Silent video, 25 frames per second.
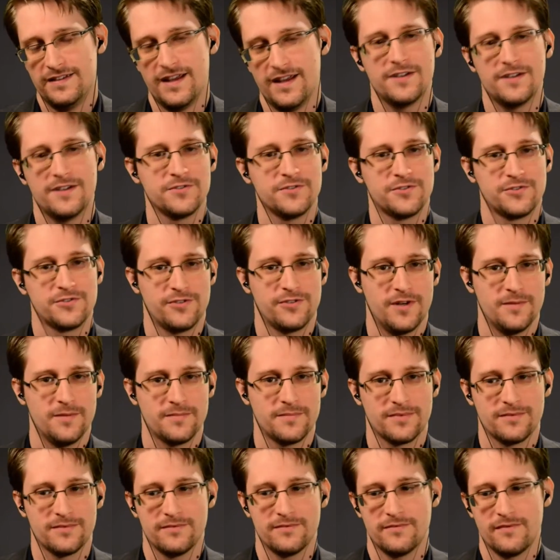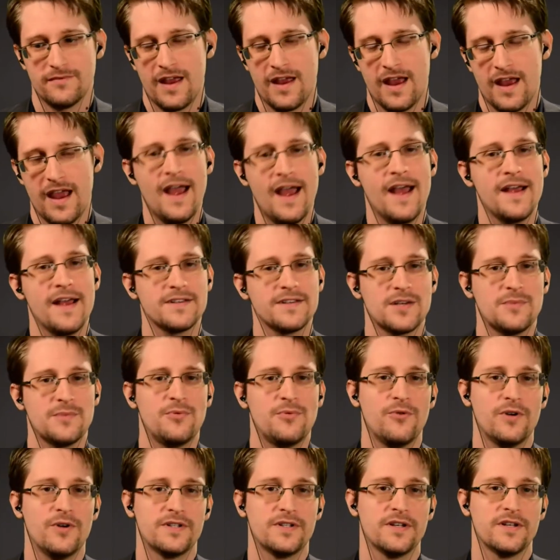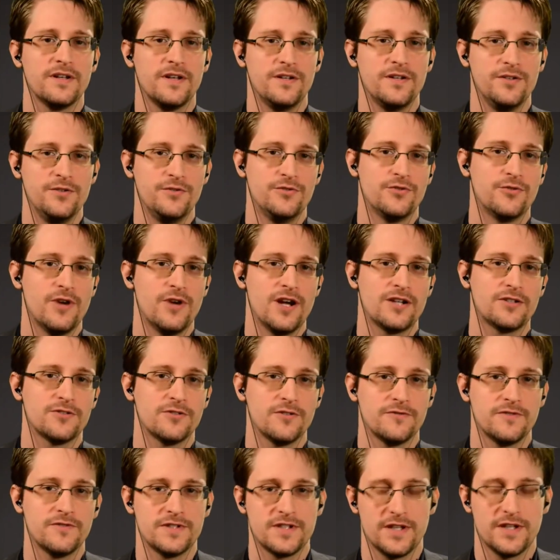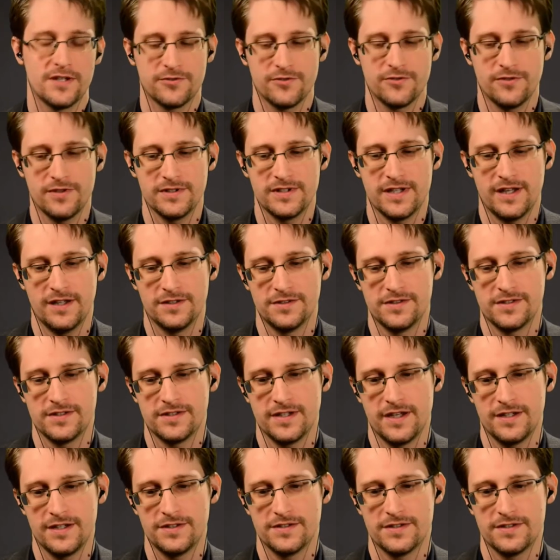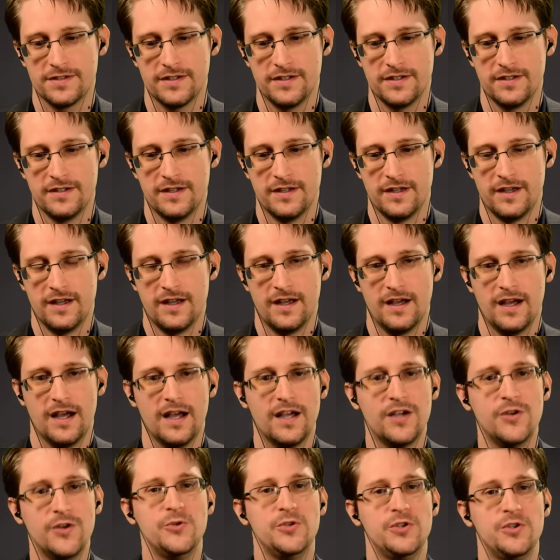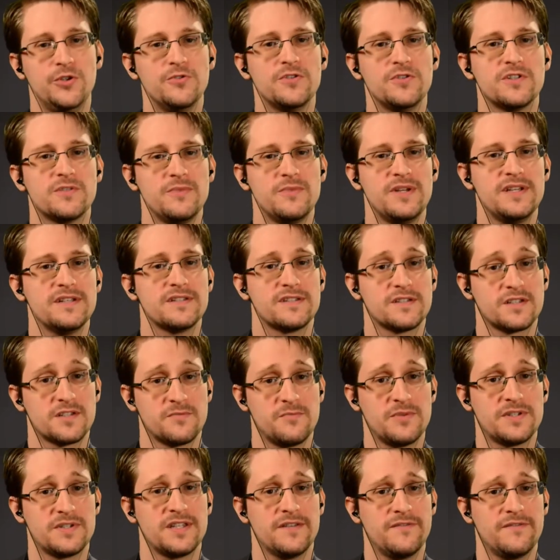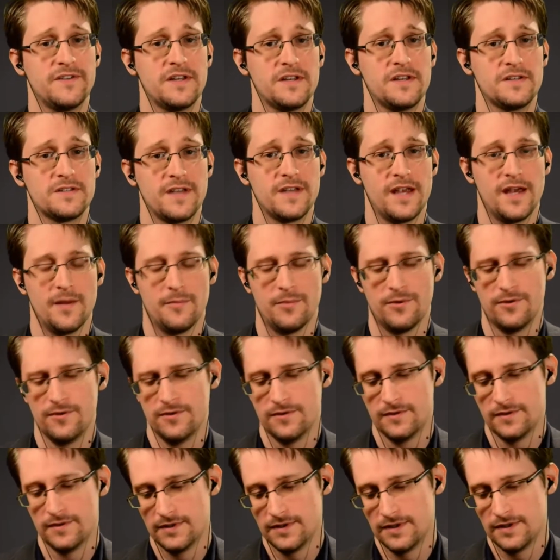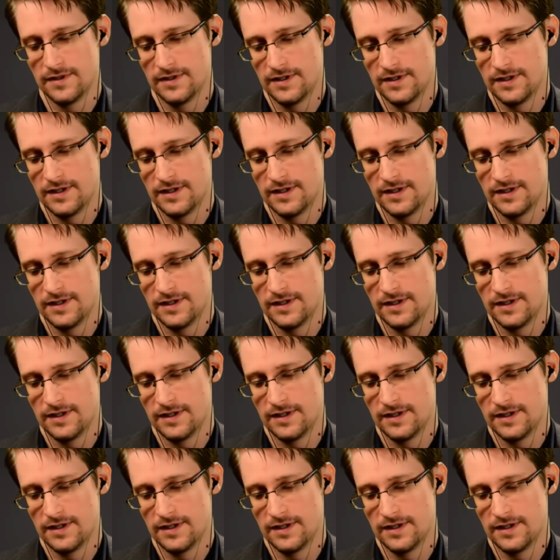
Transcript: Donald Trump has appointed a new director of the Central Intelligence Agency who used me as a specific example